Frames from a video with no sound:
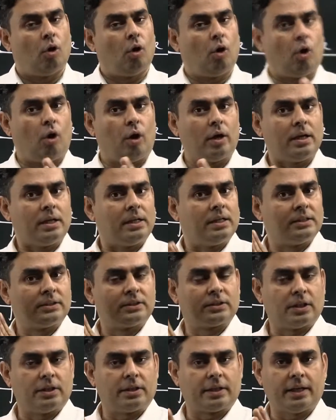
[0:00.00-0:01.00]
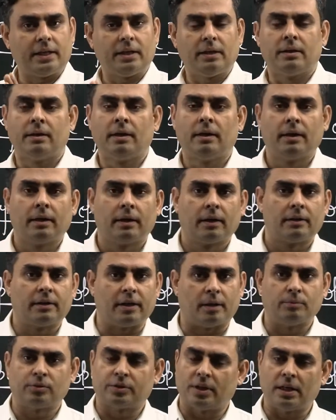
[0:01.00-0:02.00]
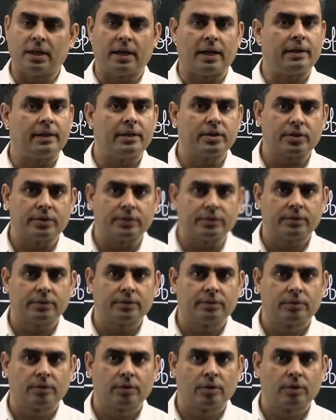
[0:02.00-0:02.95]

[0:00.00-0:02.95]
on certain terms and conditions.